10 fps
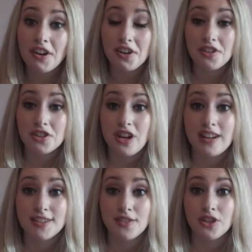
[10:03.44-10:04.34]
out all the
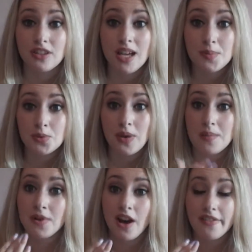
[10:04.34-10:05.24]
dryness of your lips,
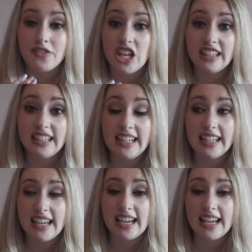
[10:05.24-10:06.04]
wipe it off gently,